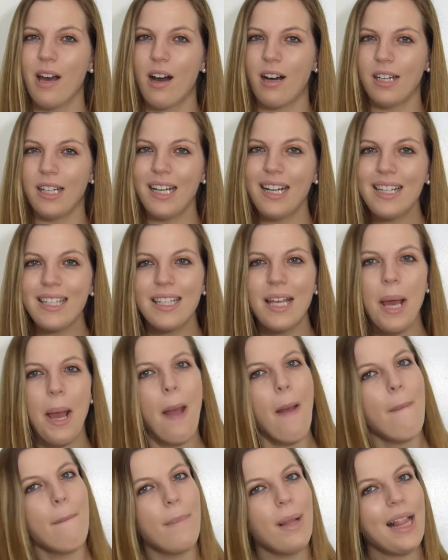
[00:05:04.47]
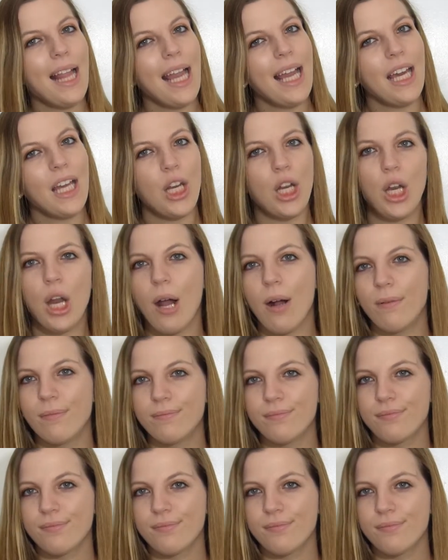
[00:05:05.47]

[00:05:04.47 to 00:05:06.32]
in the audience but like no